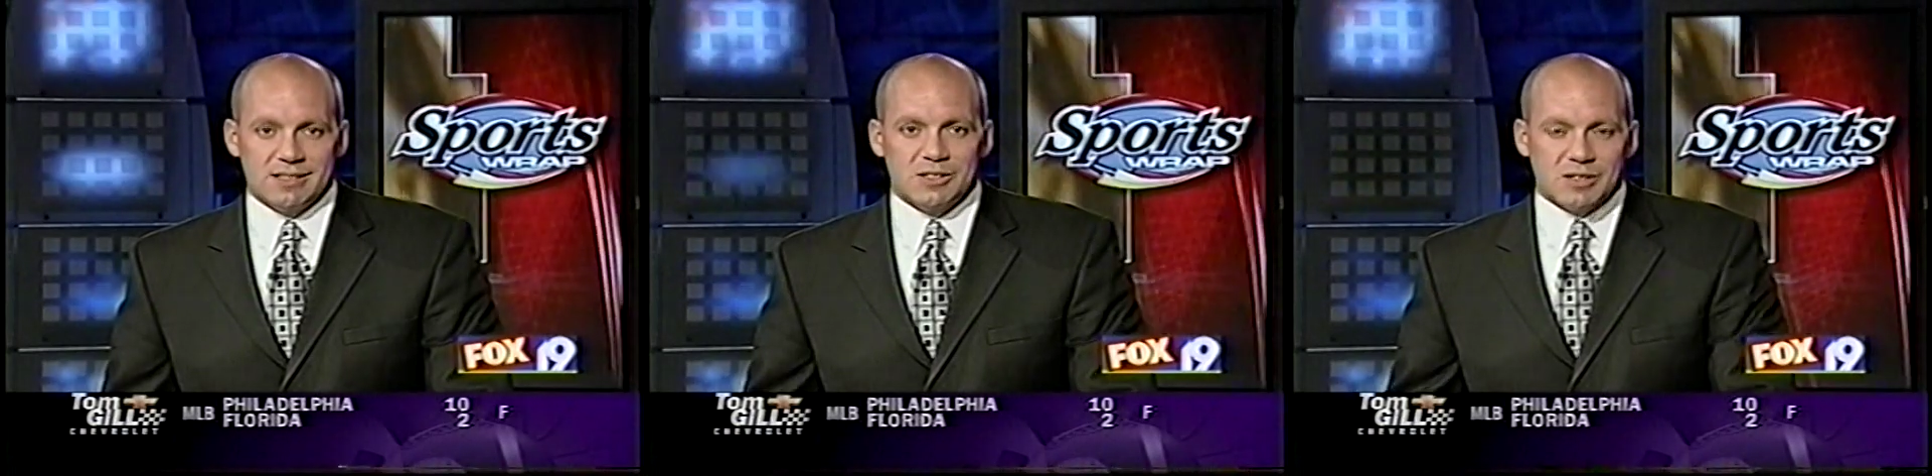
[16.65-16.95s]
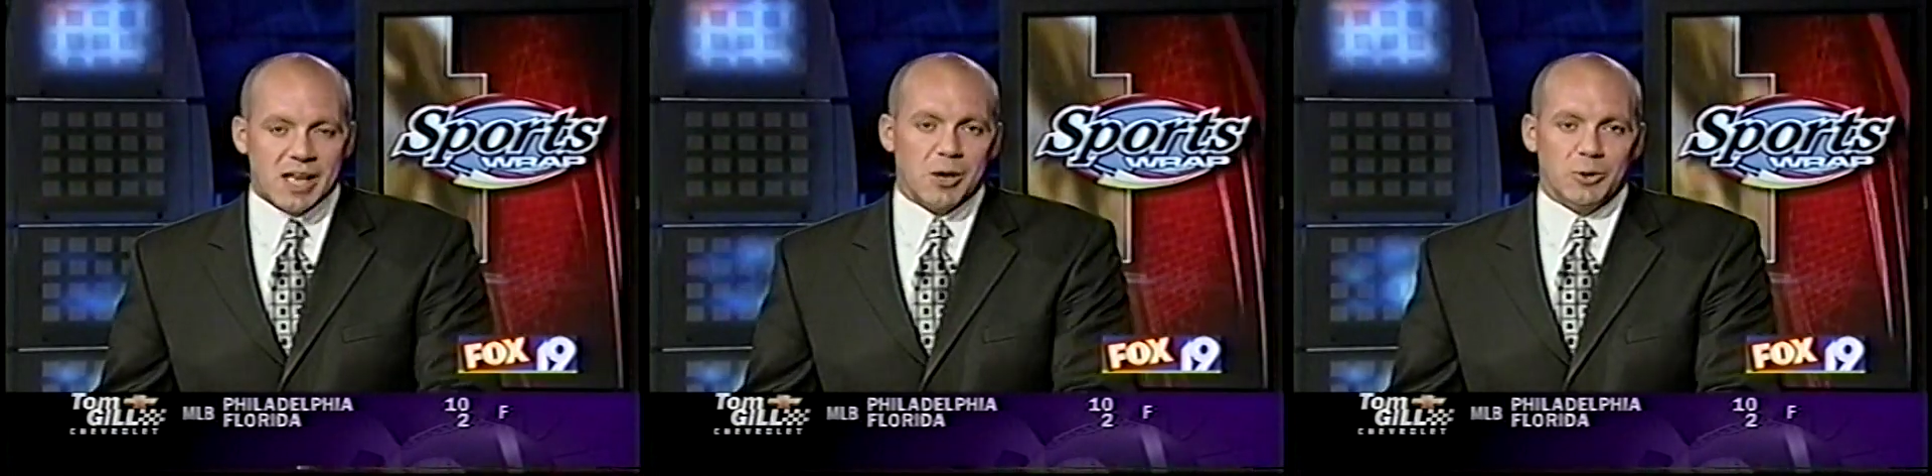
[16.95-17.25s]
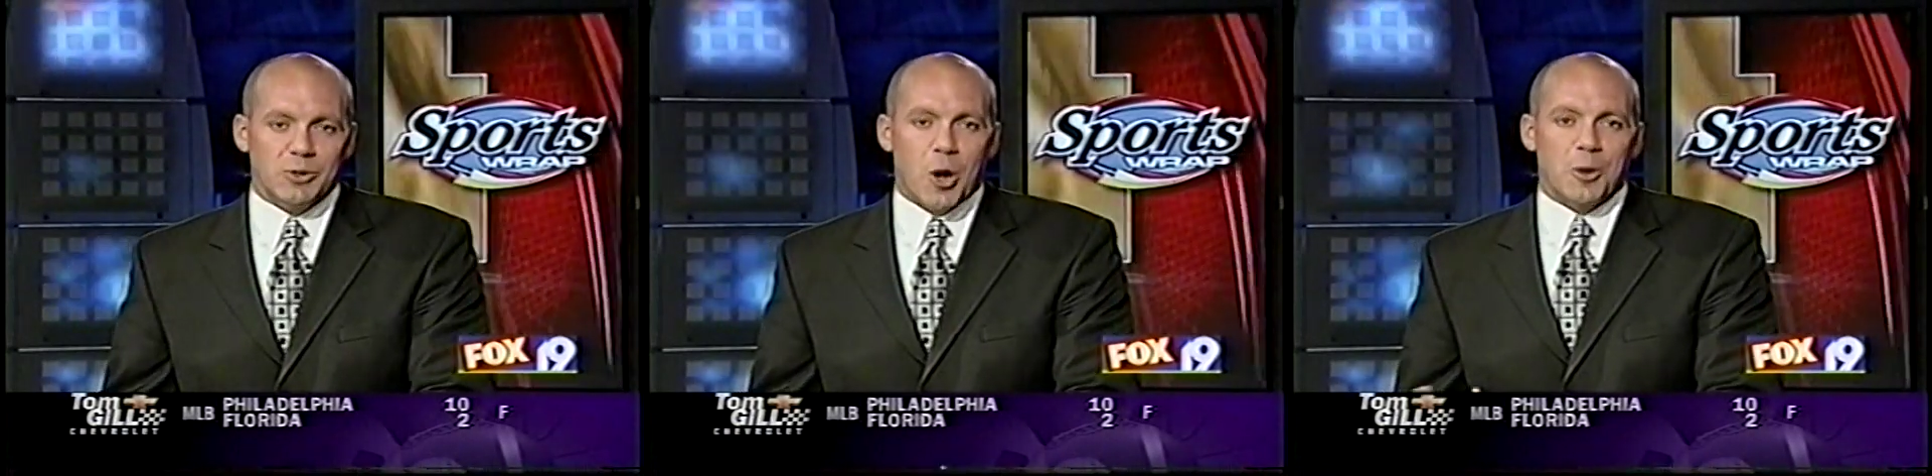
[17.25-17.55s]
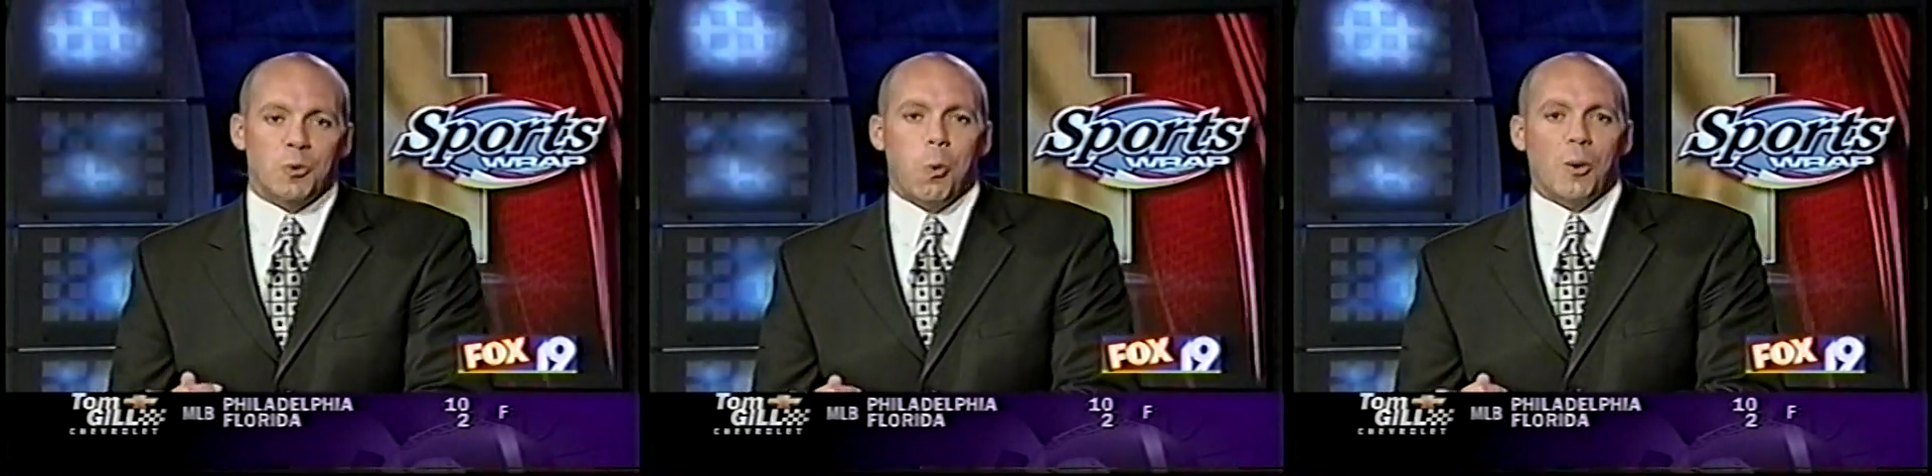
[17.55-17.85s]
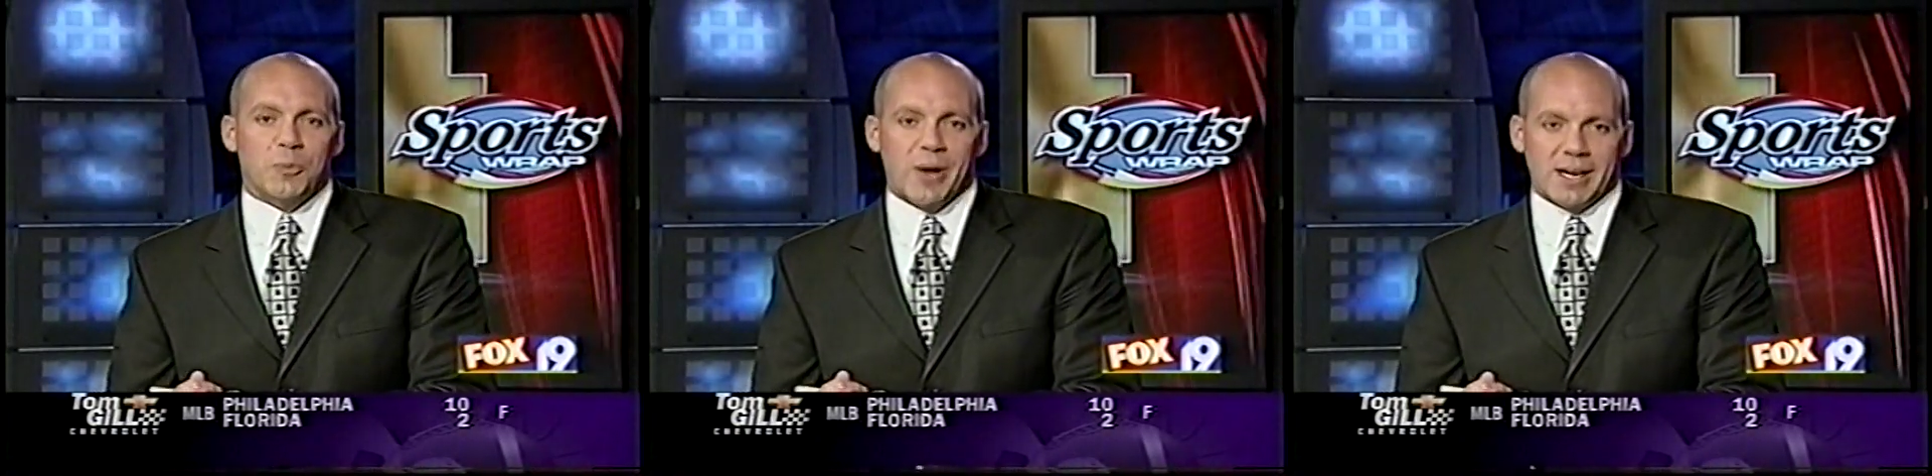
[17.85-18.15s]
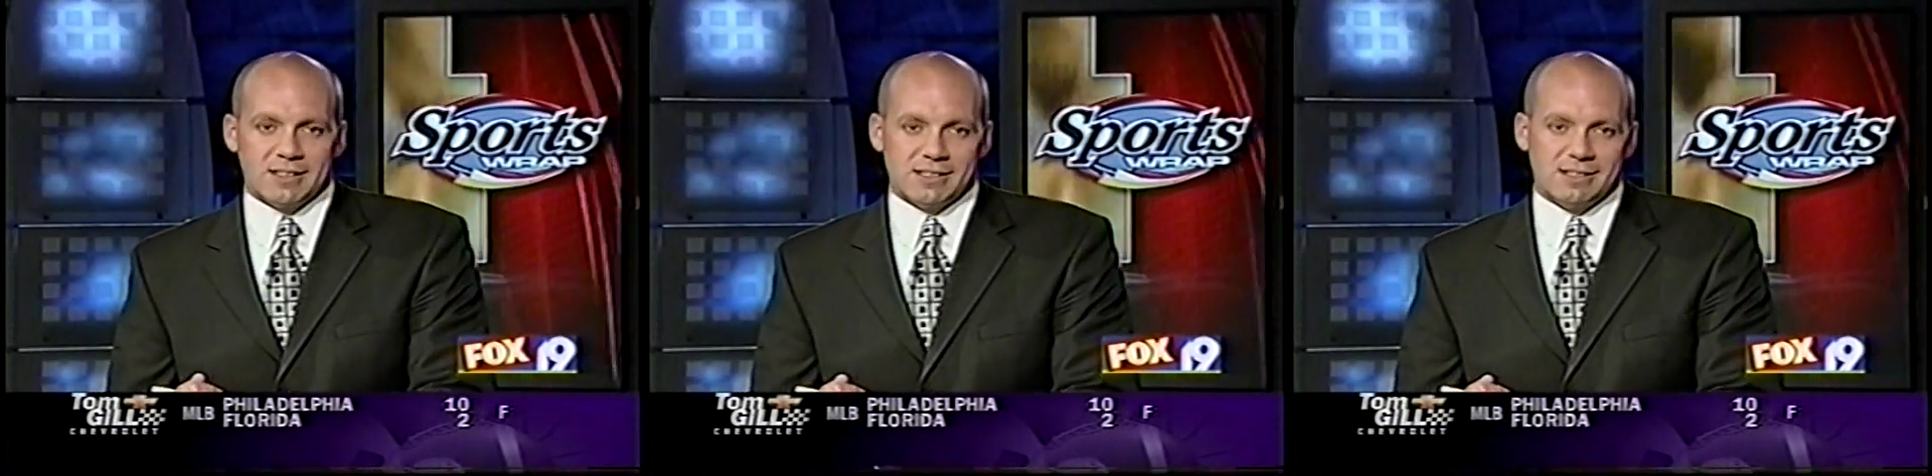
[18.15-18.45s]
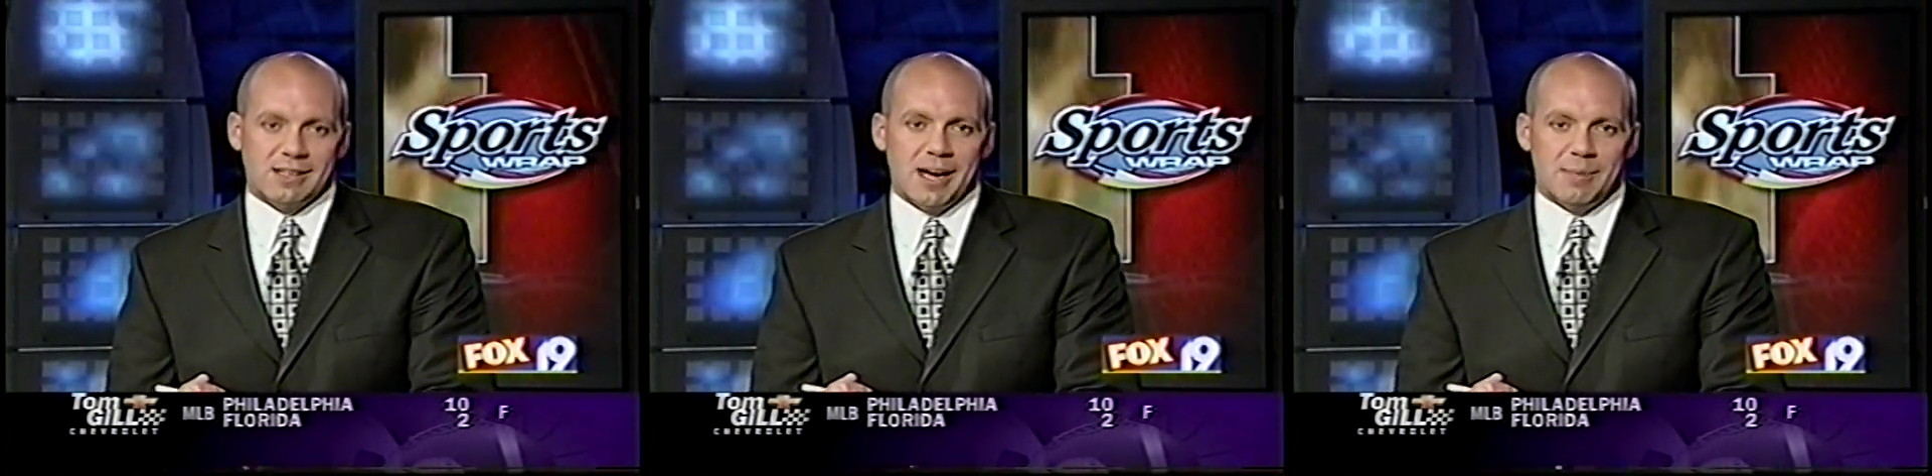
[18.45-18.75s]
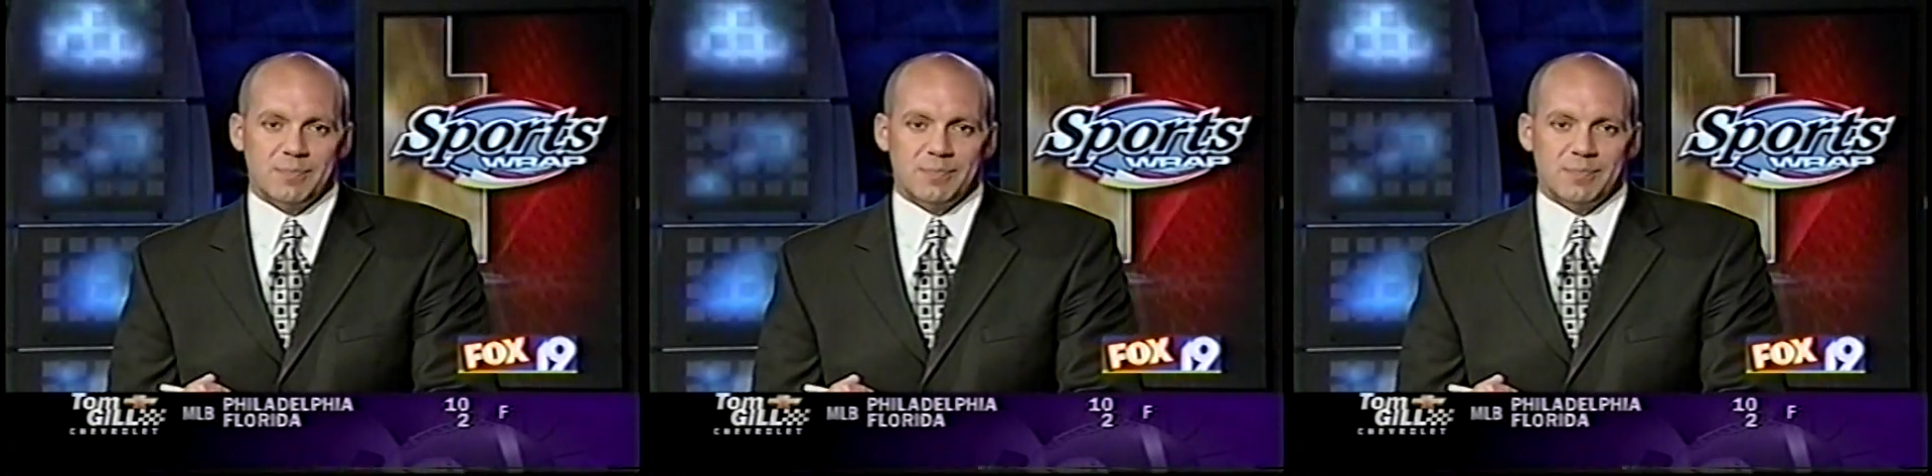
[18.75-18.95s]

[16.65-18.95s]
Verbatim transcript: settled on a quarterback this time.